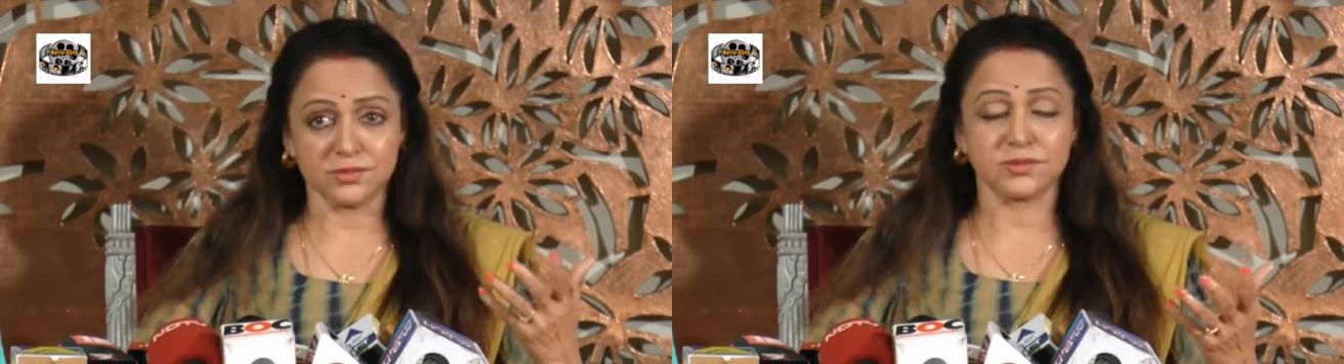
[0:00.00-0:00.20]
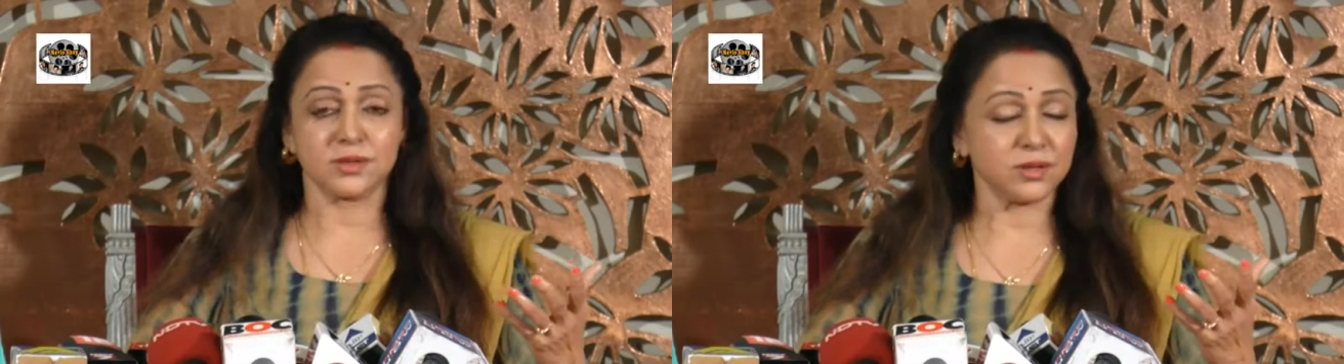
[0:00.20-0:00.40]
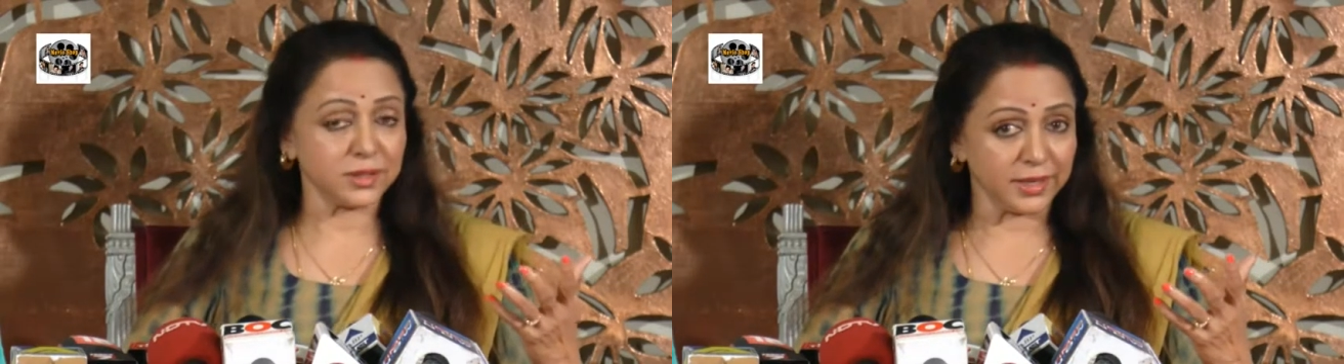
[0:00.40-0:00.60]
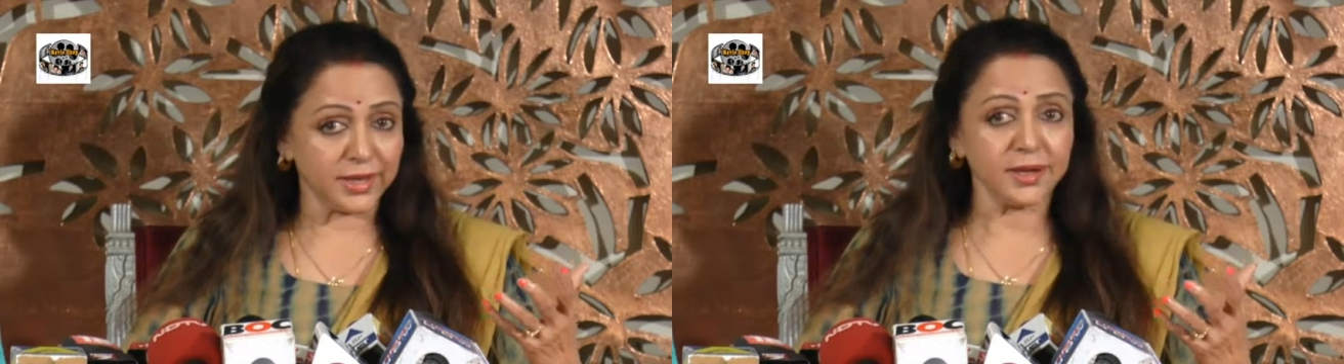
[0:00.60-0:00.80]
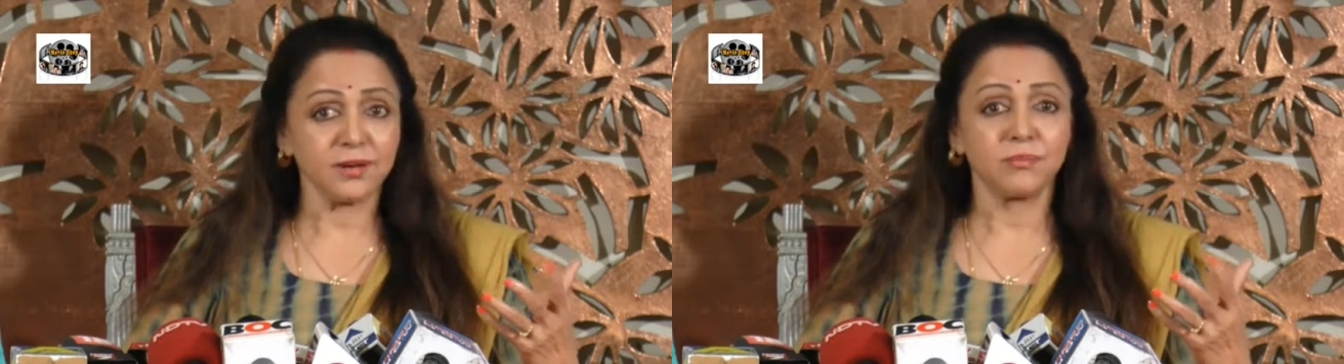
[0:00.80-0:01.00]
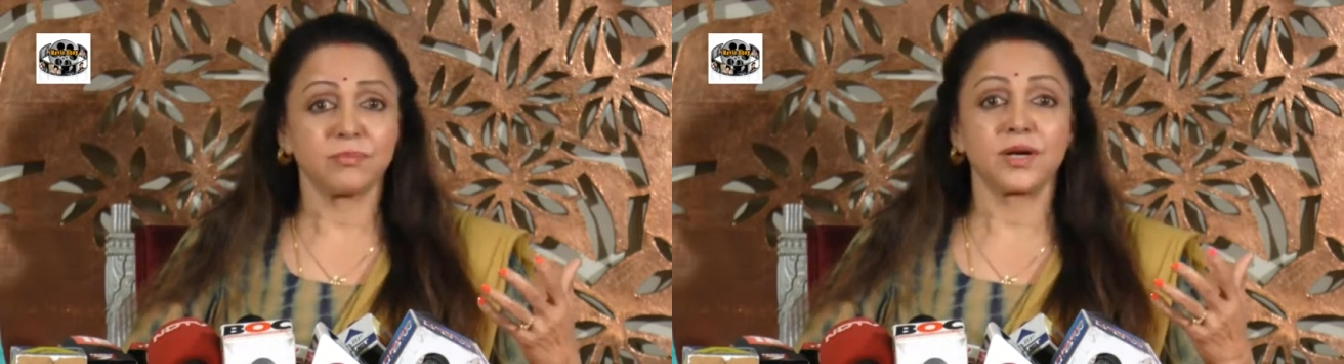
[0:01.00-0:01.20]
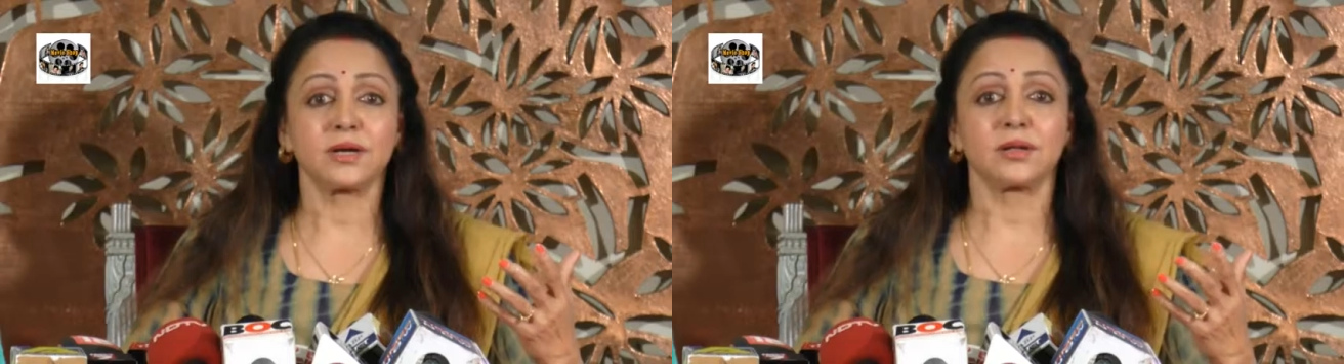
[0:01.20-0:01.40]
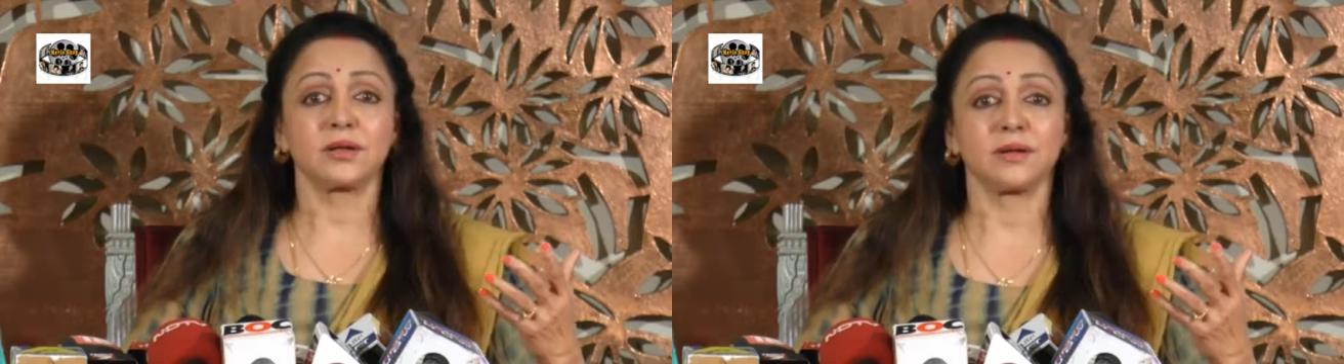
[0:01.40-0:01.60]
is all there,
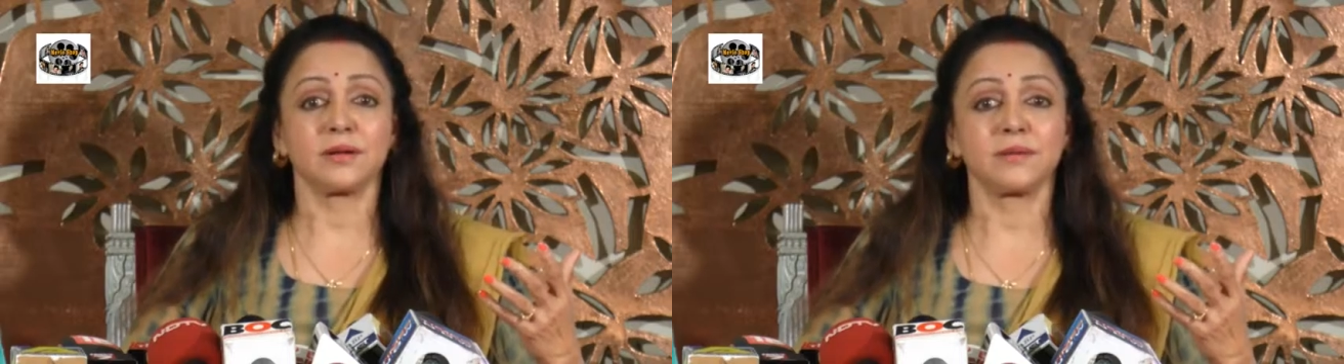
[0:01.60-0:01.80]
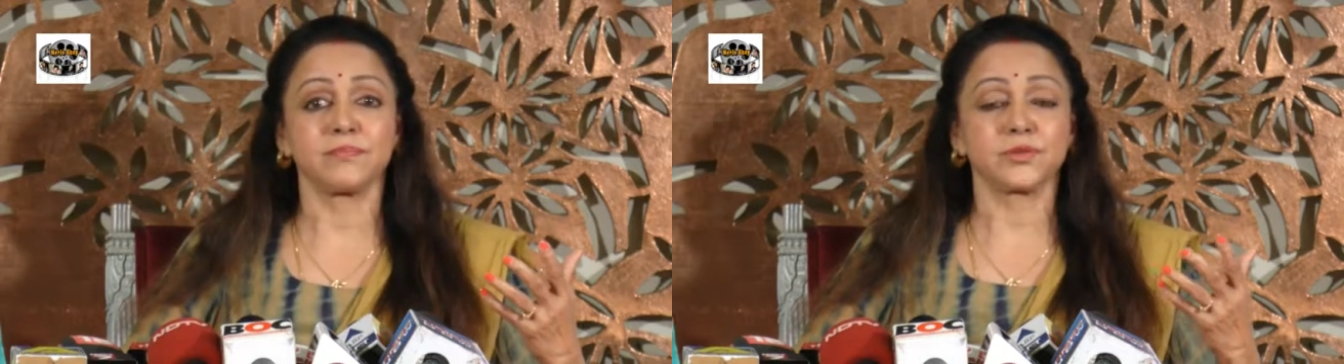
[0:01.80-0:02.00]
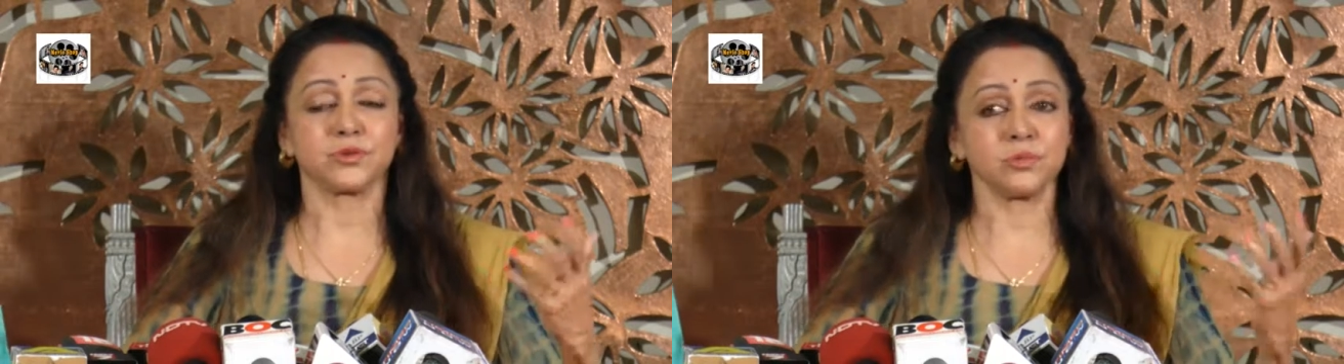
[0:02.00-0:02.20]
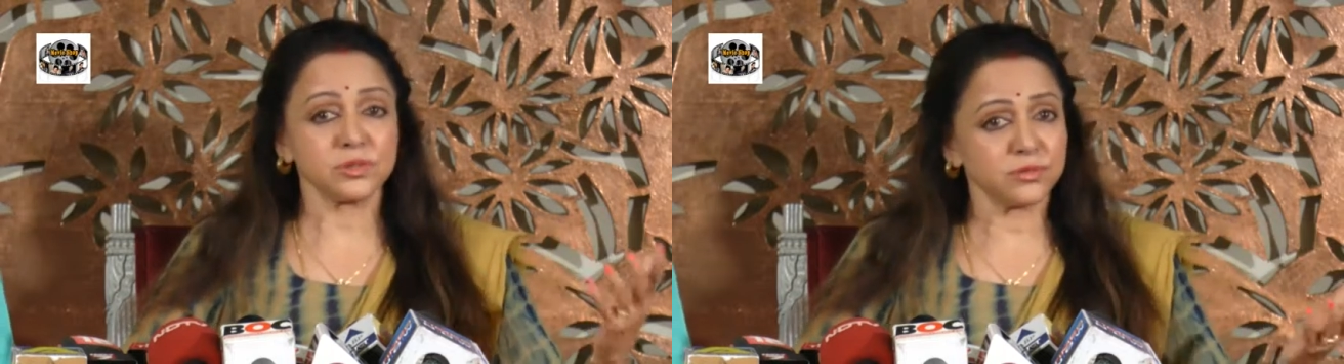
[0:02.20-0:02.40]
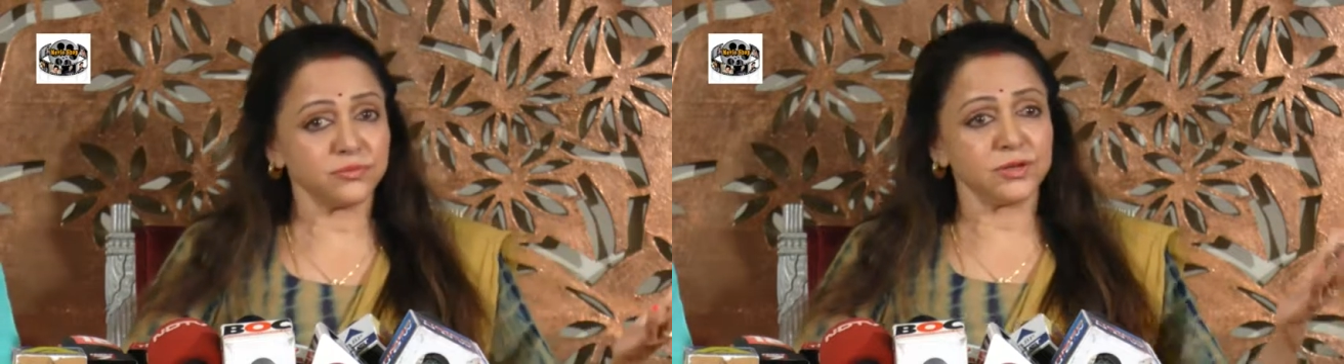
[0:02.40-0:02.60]
but so much of